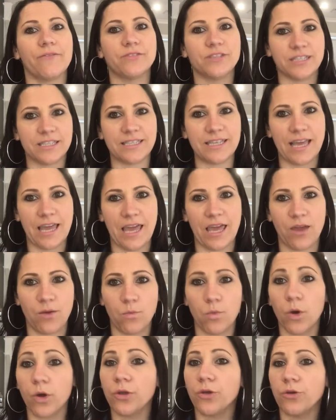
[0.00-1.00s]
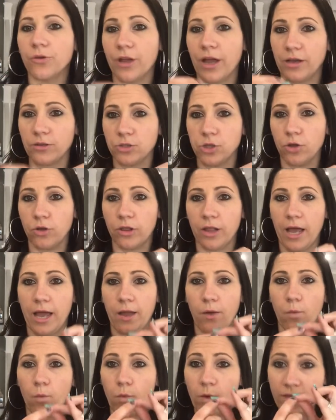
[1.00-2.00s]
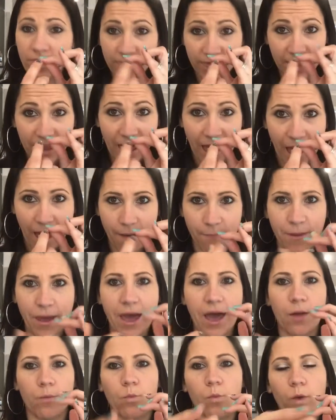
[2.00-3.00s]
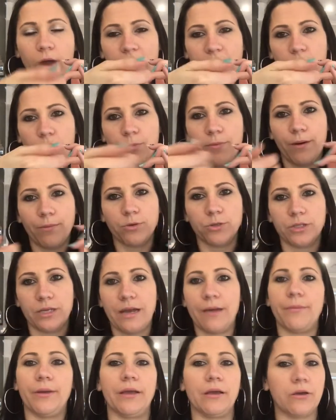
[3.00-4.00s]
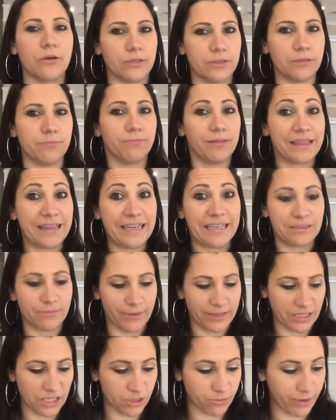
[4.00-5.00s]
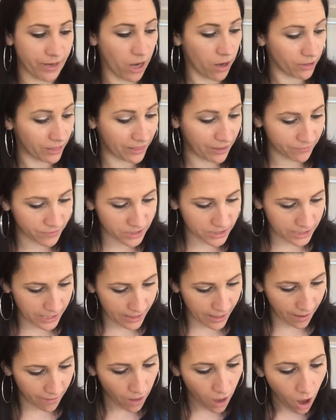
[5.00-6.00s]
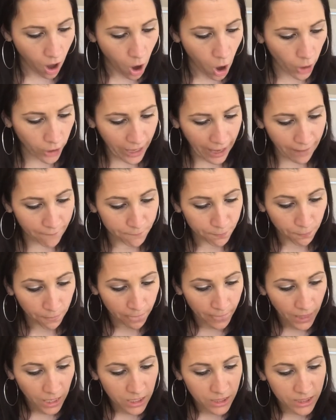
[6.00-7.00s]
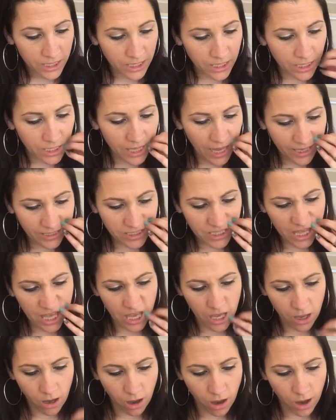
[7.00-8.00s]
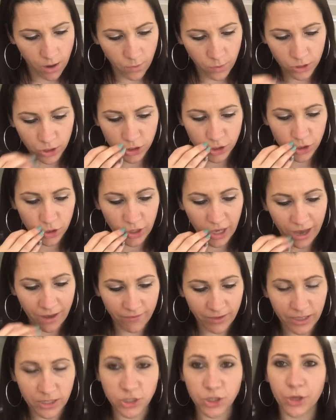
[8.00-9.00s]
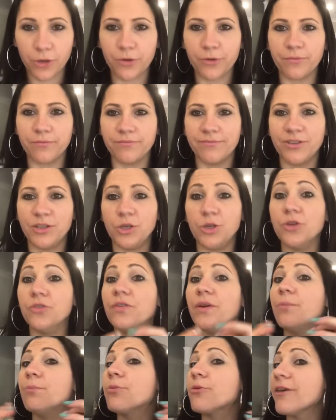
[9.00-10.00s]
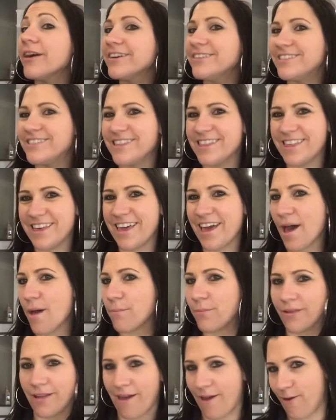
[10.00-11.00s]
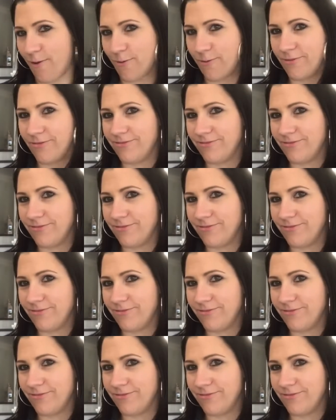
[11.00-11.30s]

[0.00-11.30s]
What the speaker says: to see what your nails look like with the gap and where your bubbles are coming, because please message me. I'd love to see that. Okay, the next thing I wanted to cover. So you've embraced the gap now,